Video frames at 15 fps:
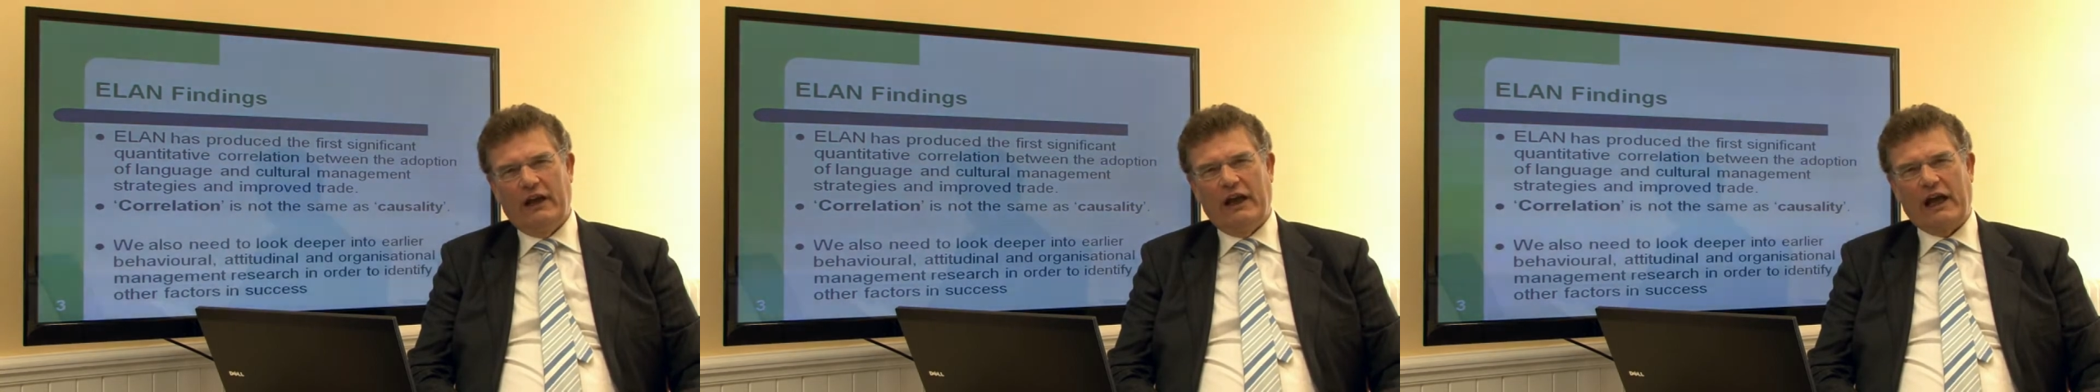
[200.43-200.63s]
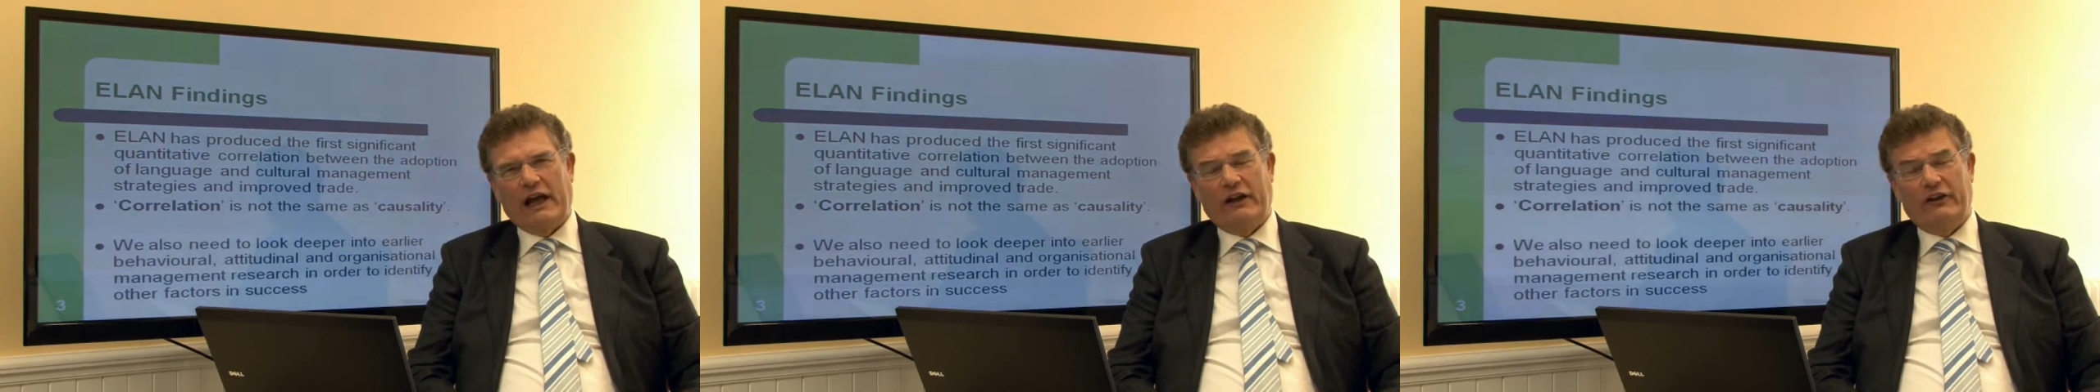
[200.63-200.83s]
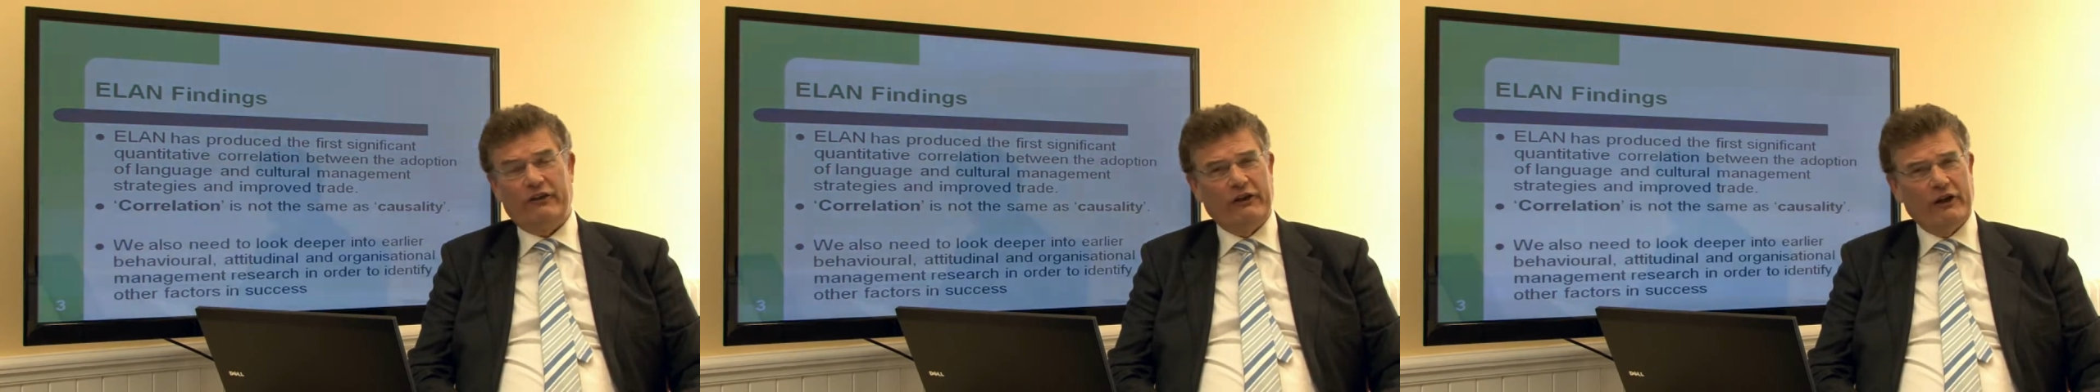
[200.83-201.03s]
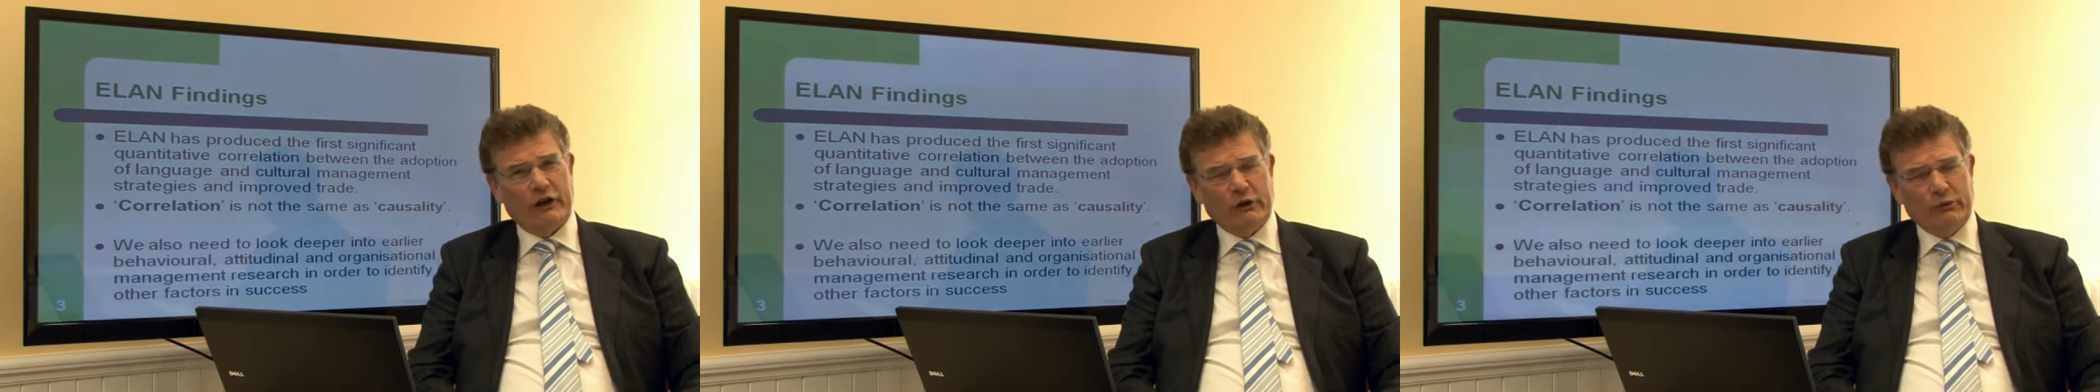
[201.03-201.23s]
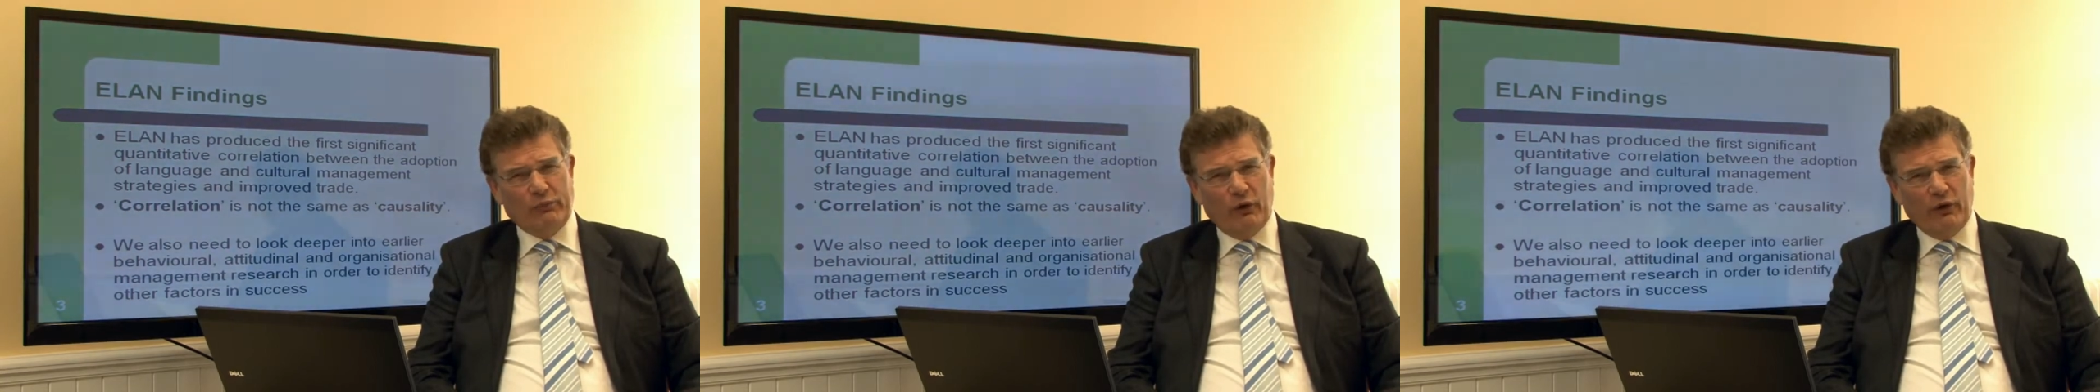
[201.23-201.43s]
and at
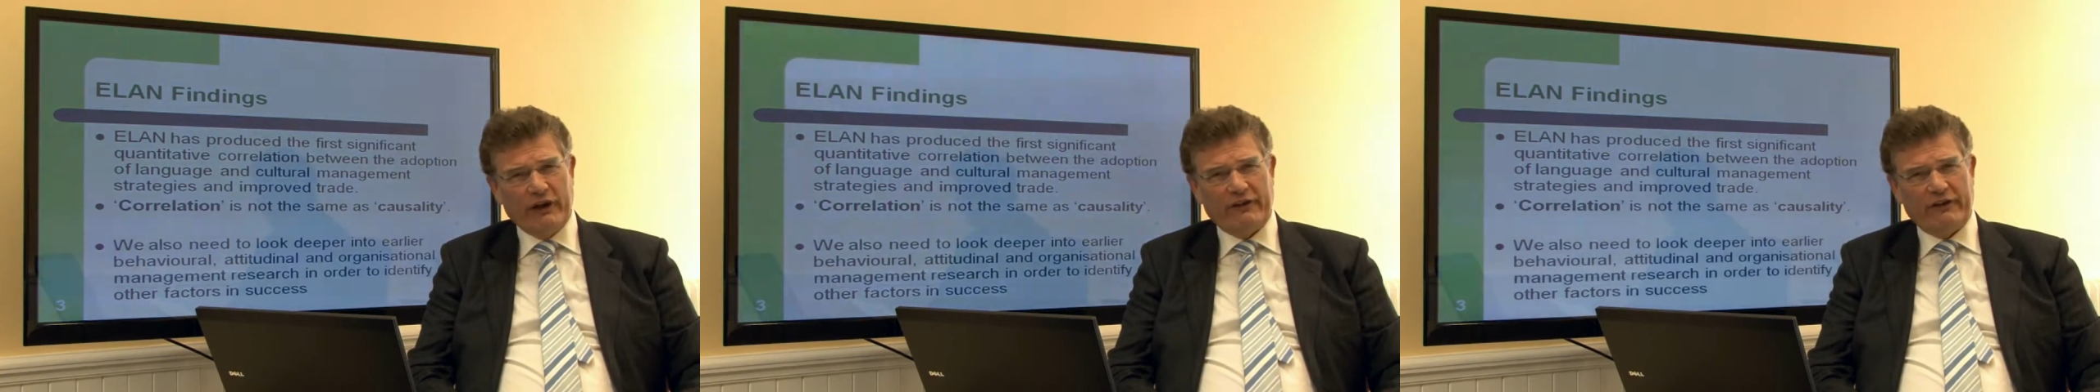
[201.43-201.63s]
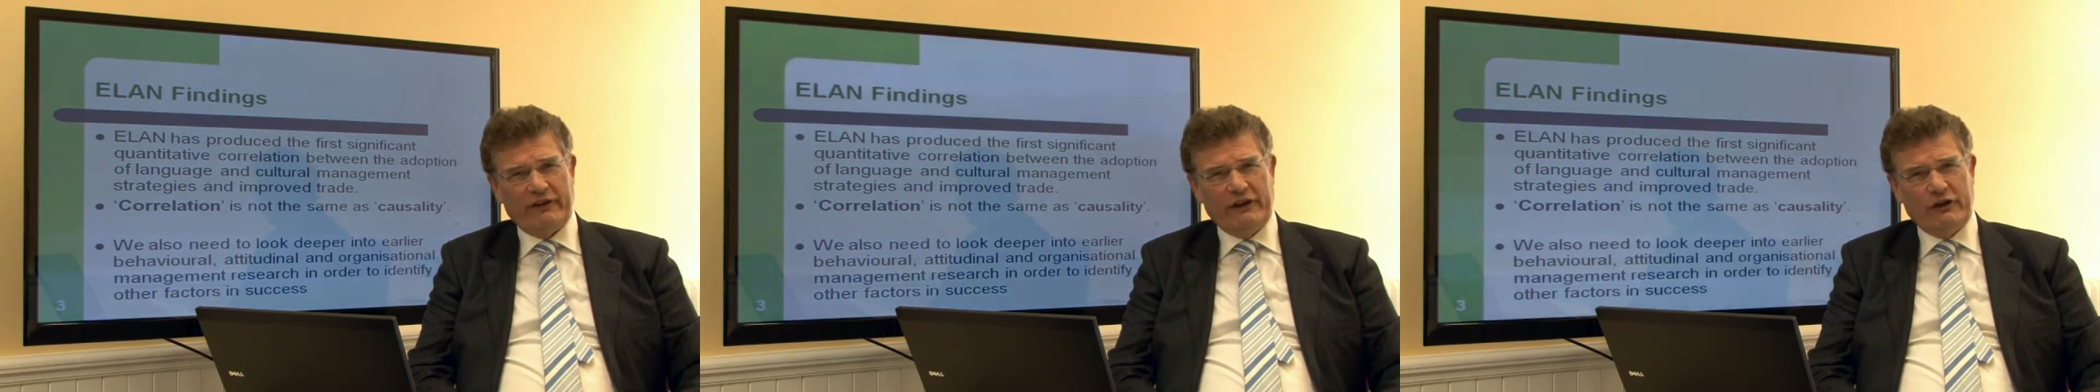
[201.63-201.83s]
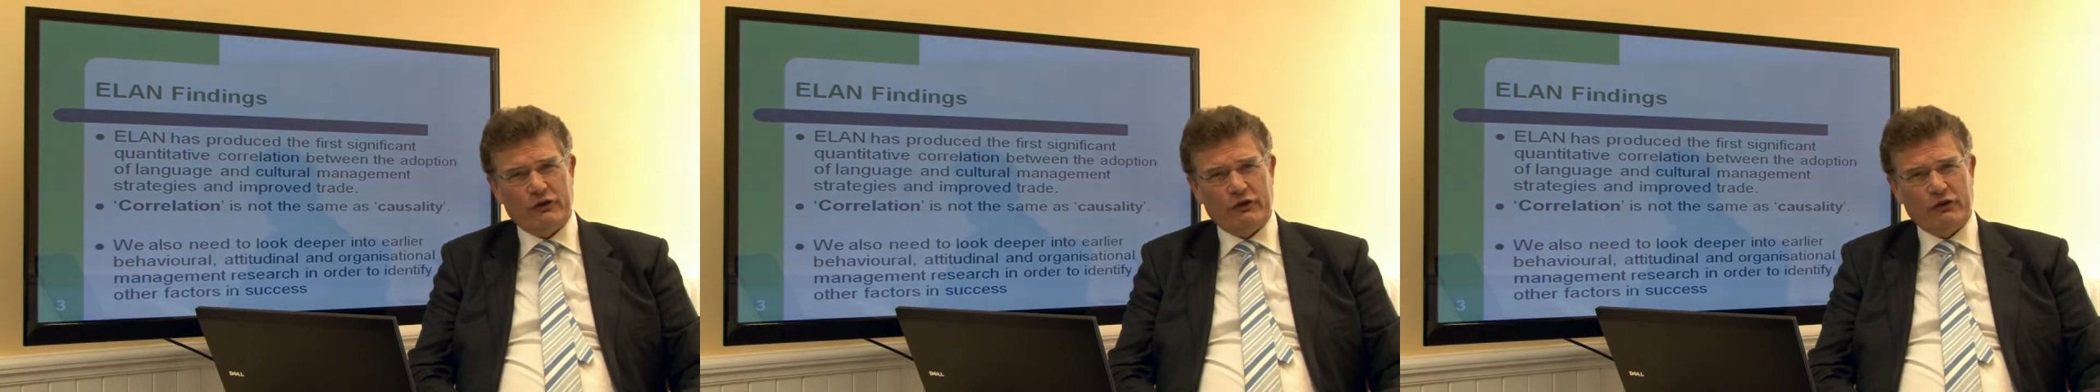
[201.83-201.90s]
certain points in the